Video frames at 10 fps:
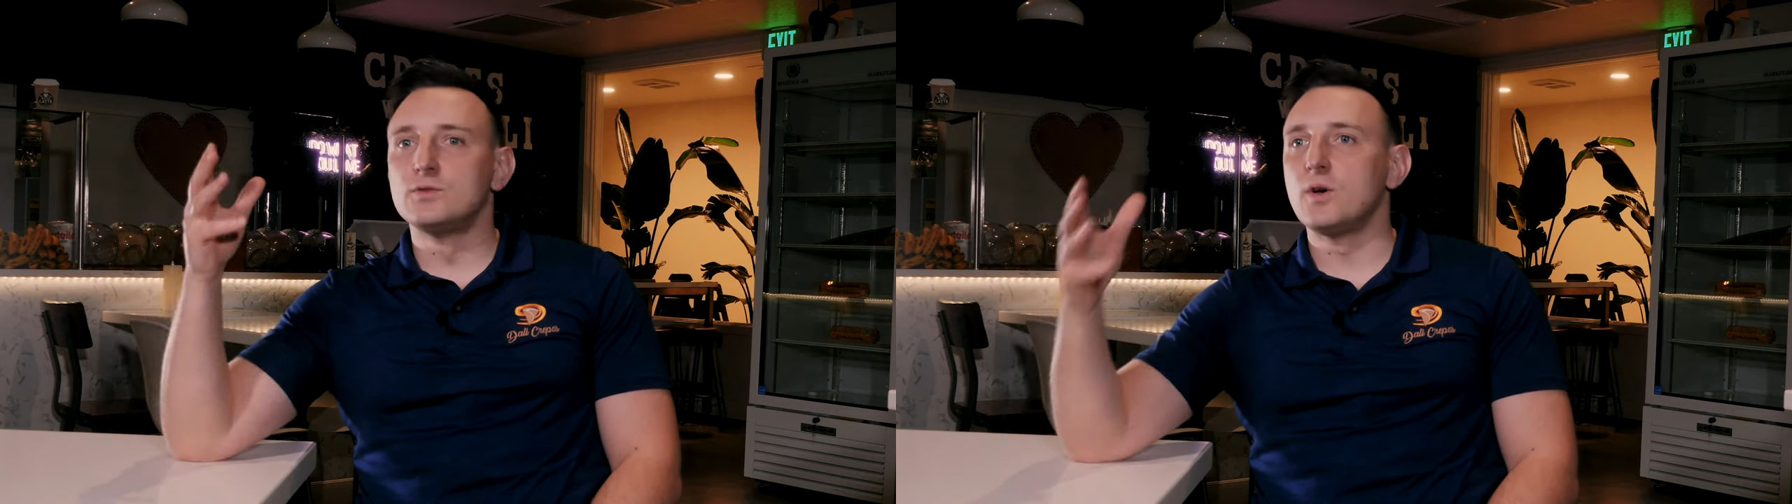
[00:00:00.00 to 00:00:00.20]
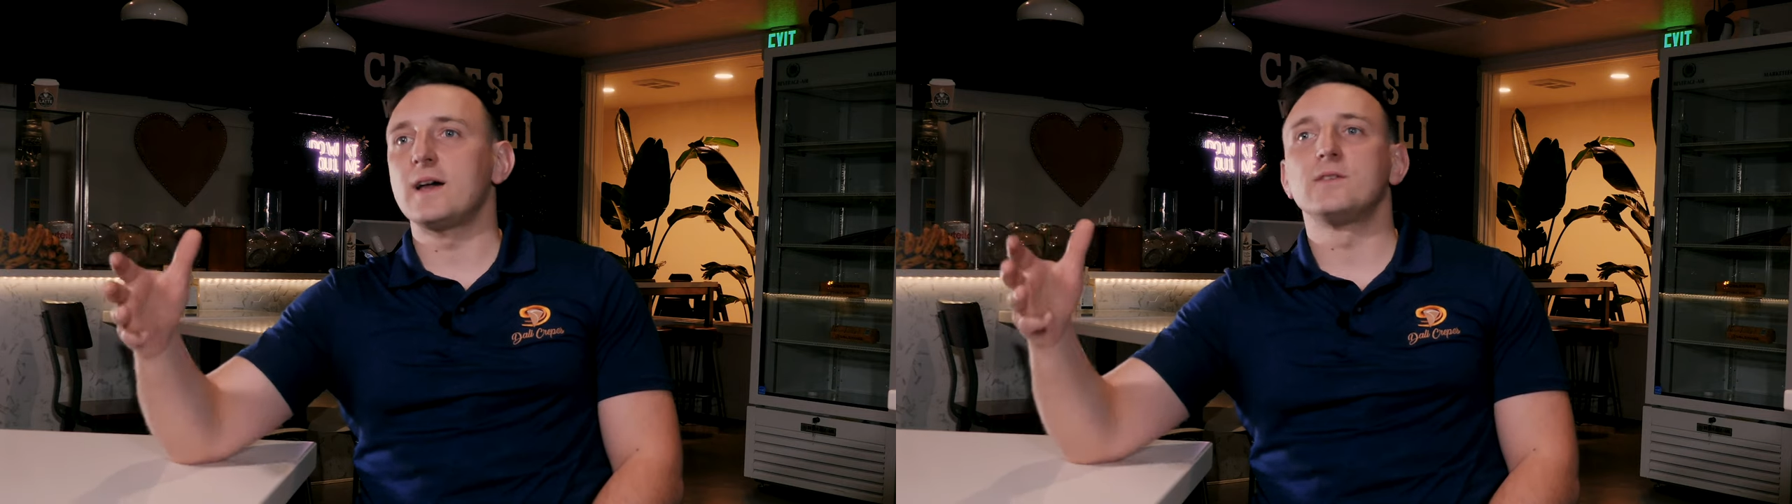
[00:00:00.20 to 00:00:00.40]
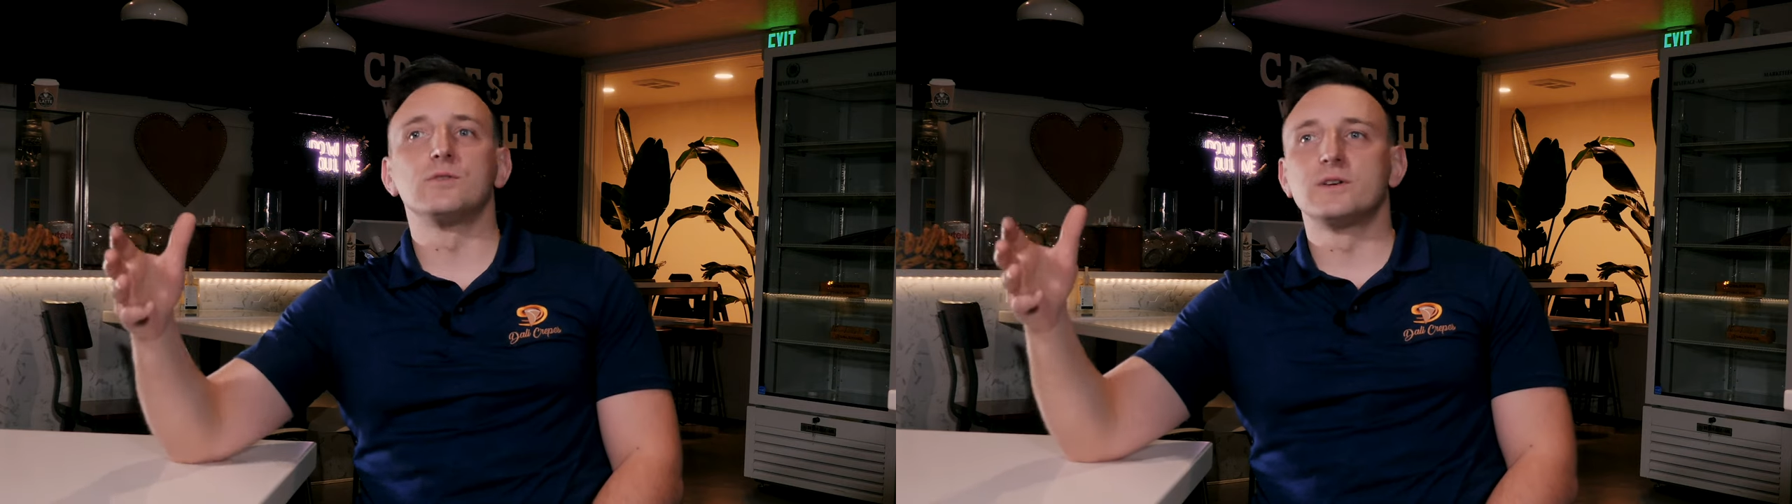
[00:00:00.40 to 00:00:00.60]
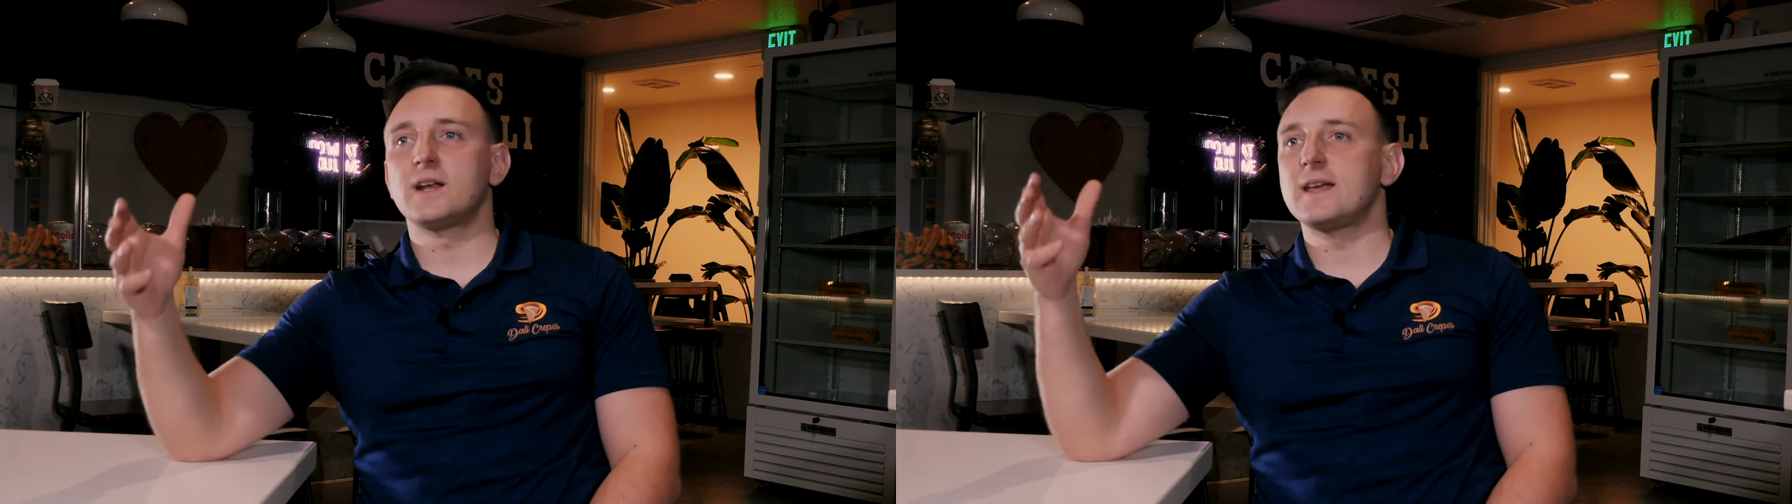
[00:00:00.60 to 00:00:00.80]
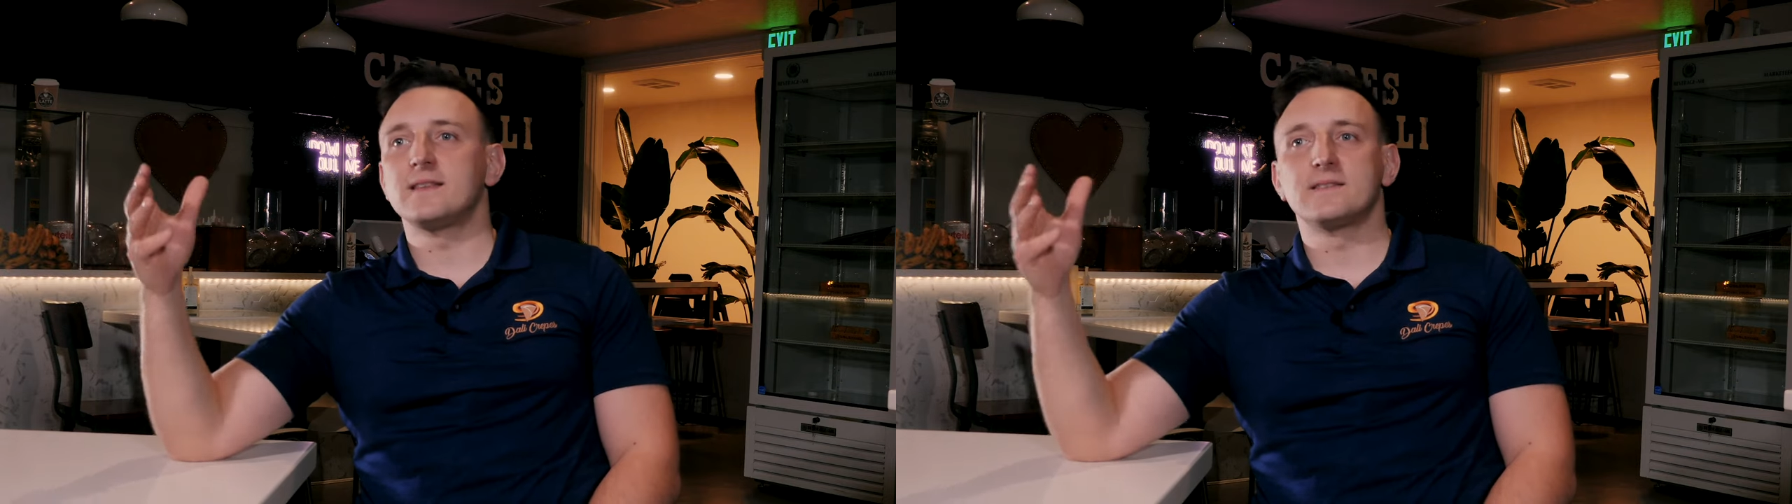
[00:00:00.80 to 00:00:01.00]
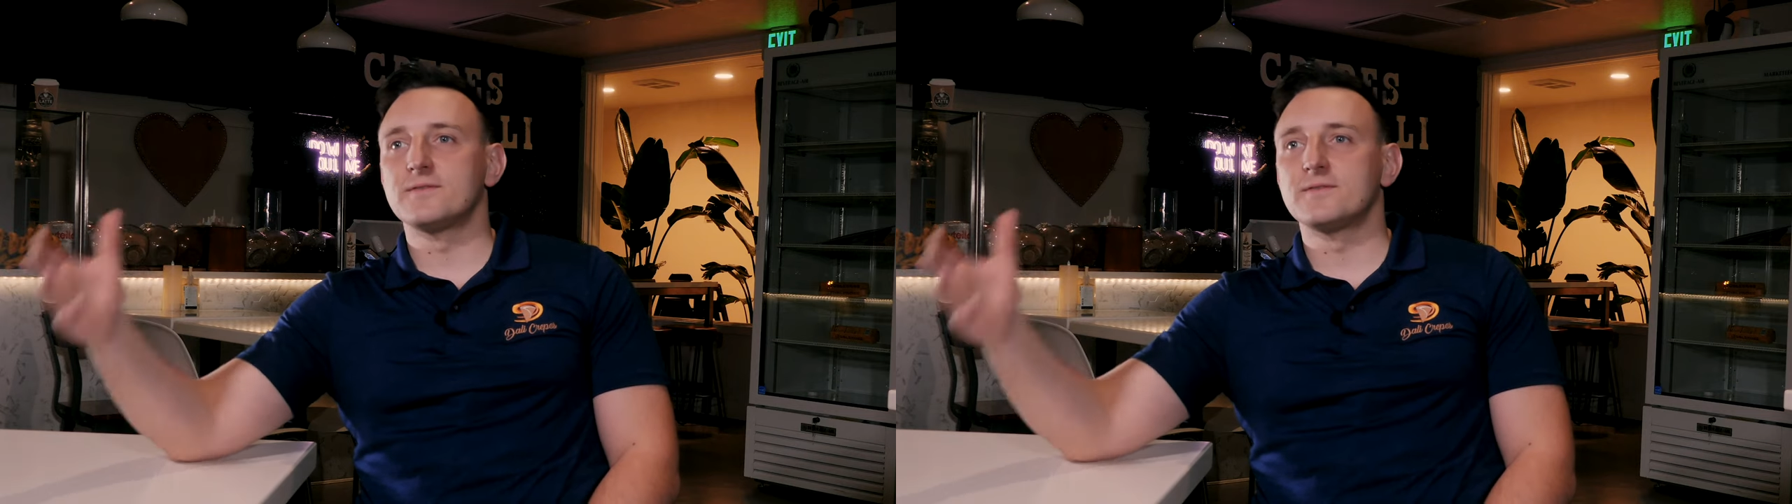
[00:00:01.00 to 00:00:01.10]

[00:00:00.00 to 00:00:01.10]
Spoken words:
Do I do great?